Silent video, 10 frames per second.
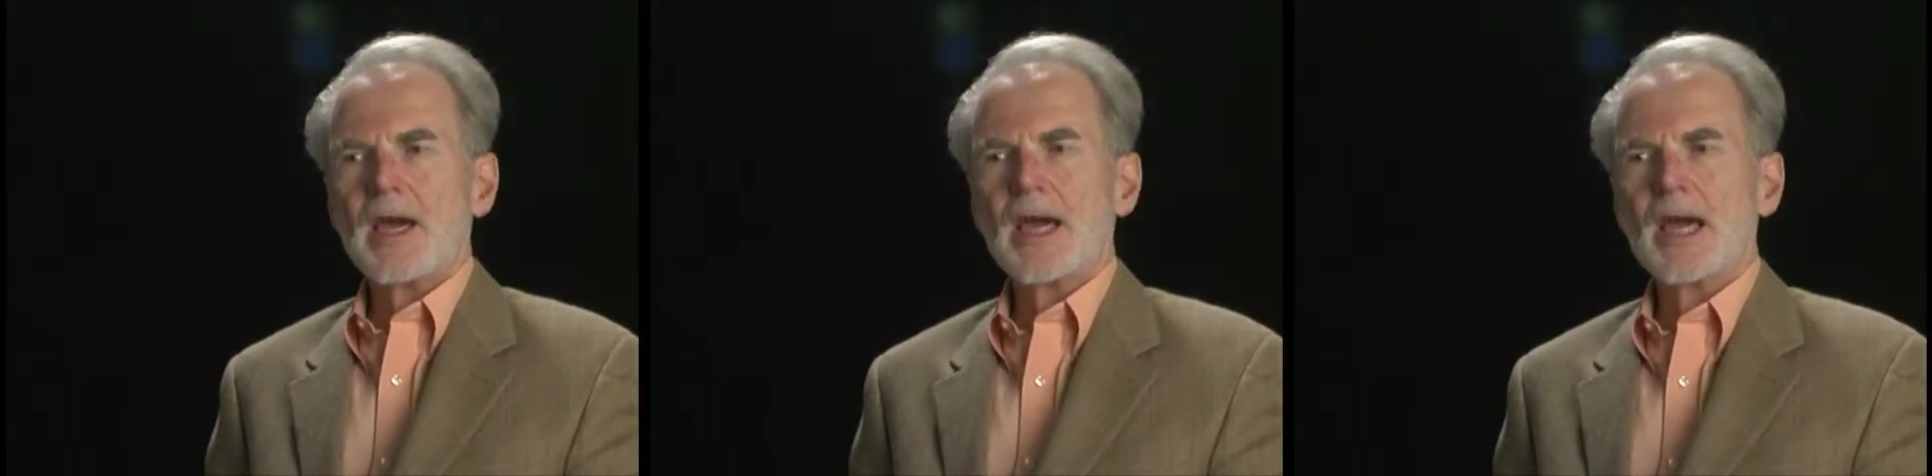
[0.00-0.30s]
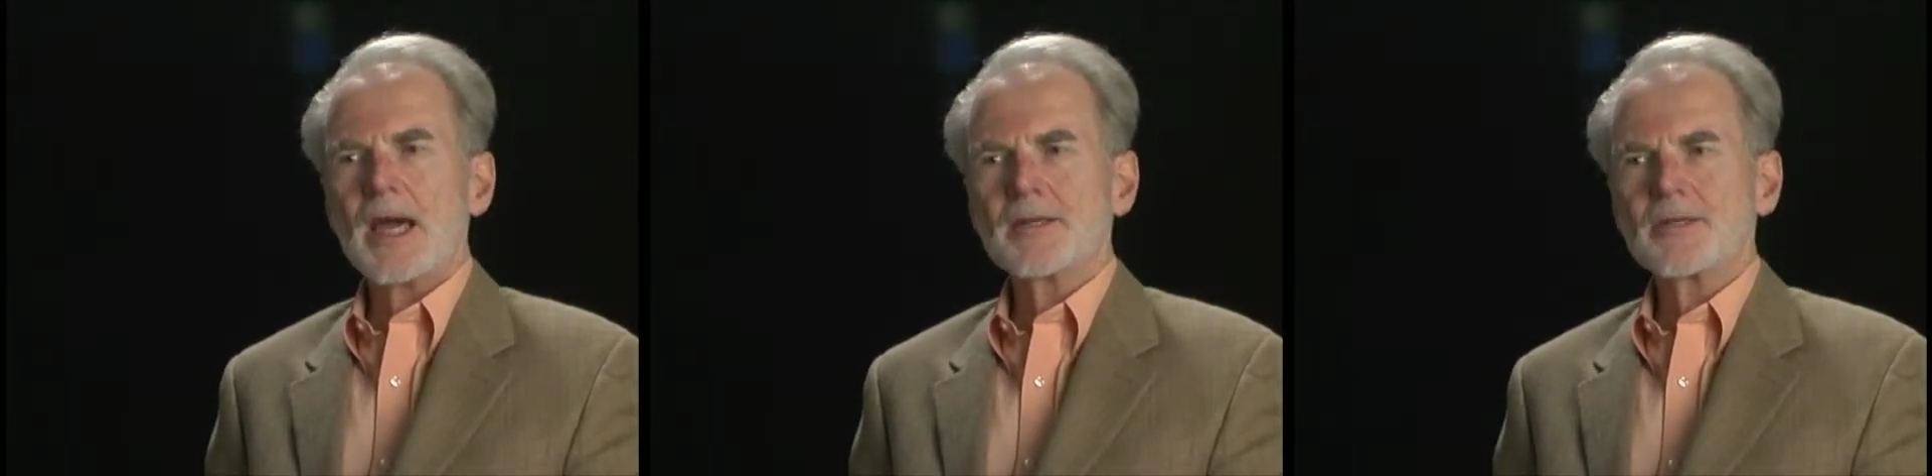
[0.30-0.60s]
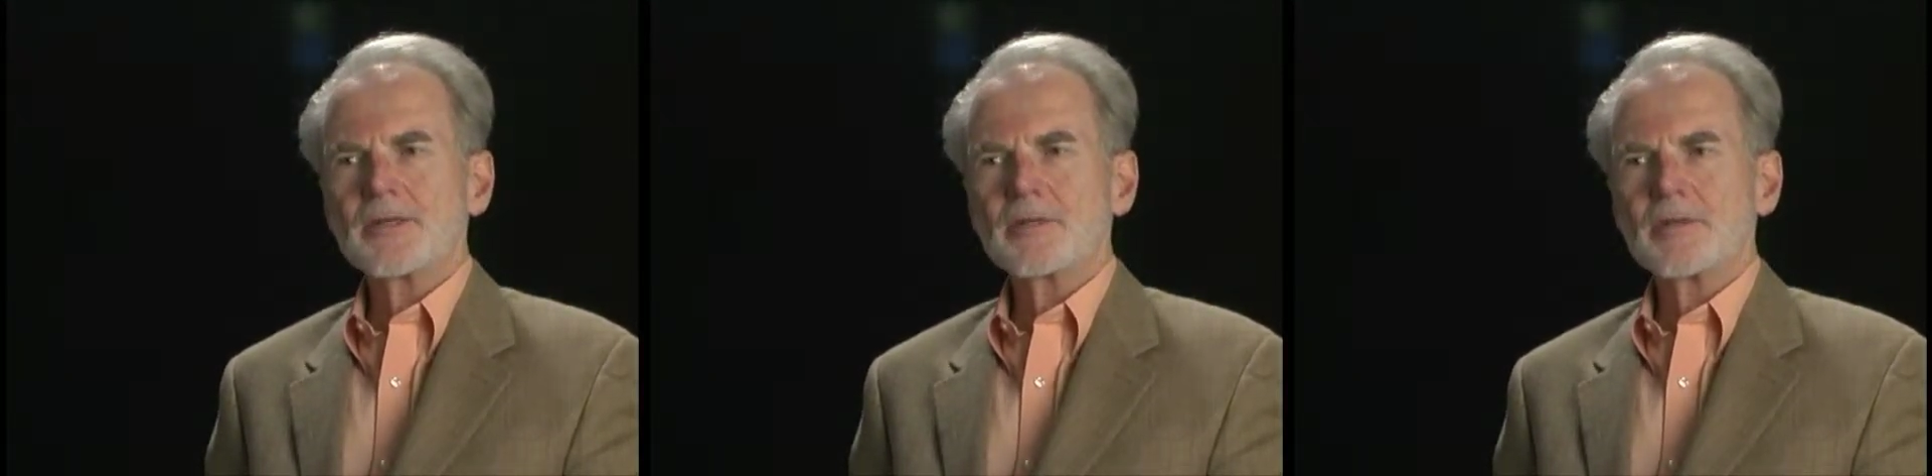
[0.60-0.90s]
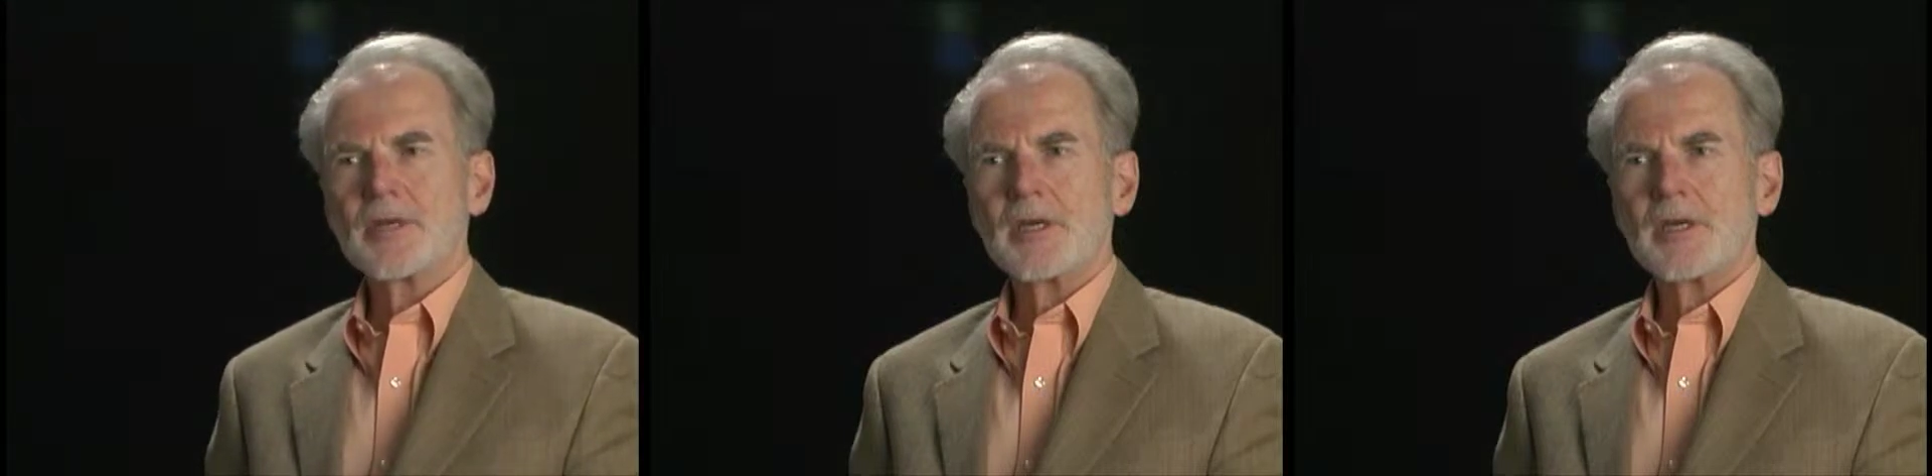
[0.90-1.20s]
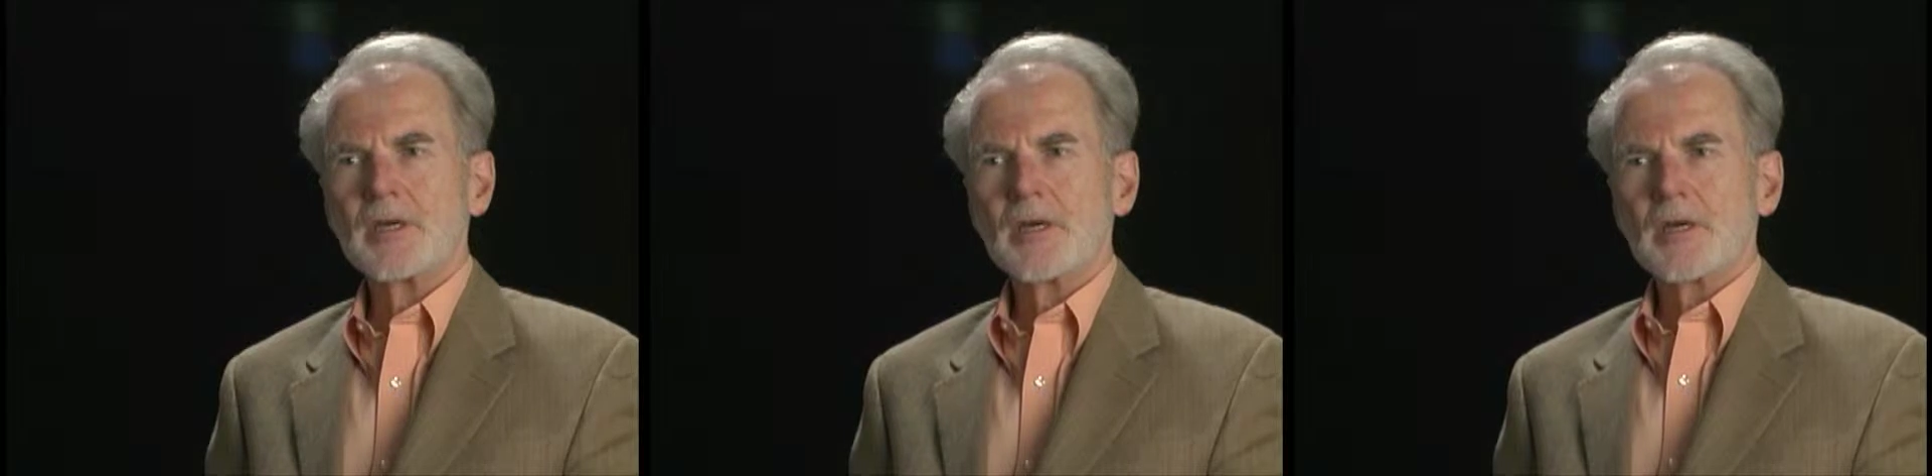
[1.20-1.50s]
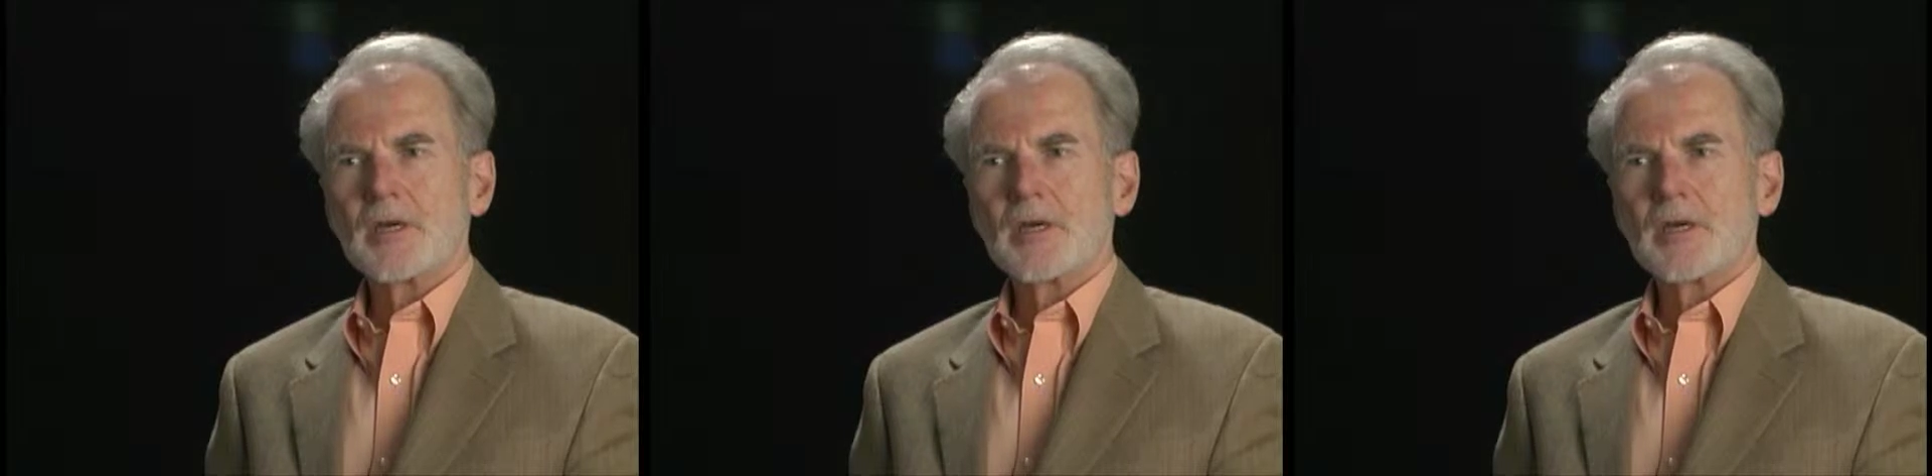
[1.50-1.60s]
And the